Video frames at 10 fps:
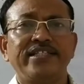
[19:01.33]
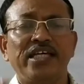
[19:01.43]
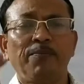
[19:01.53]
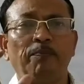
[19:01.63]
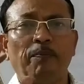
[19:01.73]

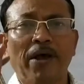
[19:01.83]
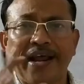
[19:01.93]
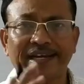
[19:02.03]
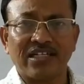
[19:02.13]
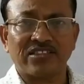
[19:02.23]
a
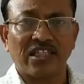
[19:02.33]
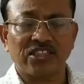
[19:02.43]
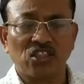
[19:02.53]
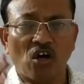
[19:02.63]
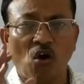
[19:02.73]
parietal
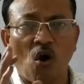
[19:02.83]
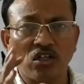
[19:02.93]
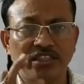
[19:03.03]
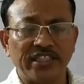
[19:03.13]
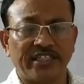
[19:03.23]
cells or
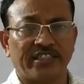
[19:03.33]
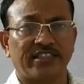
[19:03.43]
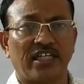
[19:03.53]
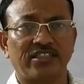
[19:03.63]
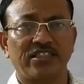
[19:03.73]
oxygenetic
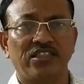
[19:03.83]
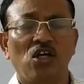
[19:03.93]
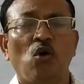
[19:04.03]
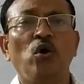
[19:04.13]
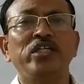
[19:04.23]
cells,
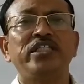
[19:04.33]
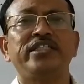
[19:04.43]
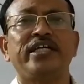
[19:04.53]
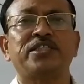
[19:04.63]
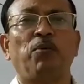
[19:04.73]
which is
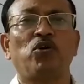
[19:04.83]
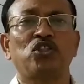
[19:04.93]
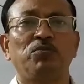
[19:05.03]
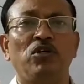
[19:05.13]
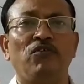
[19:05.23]

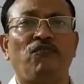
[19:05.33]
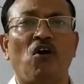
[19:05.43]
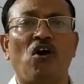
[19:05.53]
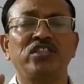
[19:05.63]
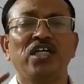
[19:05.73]
responsible
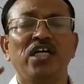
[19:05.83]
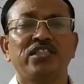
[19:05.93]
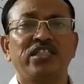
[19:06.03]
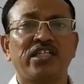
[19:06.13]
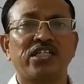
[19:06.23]
for
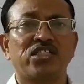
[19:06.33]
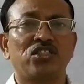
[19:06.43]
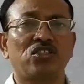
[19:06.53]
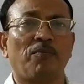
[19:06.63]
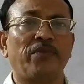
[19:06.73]

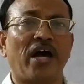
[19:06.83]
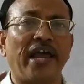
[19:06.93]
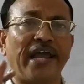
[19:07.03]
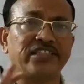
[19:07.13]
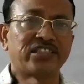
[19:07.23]
secretions of the
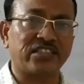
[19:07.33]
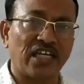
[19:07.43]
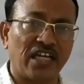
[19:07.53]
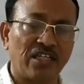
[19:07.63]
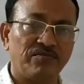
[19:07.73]

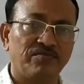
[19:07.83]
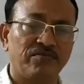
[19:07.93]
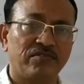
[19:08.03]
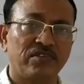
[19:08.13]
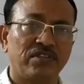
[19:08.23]
HCl,
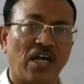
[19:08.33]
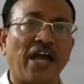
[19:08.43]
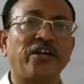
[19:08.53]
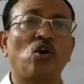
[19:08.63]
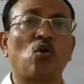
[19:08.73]

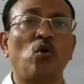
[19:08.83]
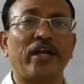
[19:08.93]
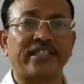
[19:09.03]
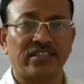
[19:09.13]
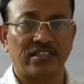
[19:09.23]
hydrochloric
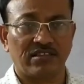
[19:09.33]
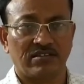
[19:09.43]
acid.